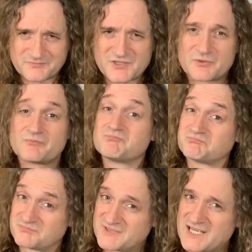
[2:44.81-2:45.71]
So
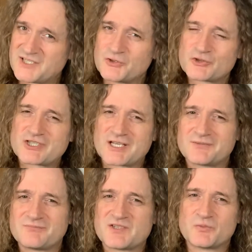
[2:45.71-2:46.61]
that, in a
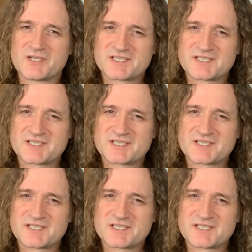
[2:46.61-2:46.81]
nutshell, is what it's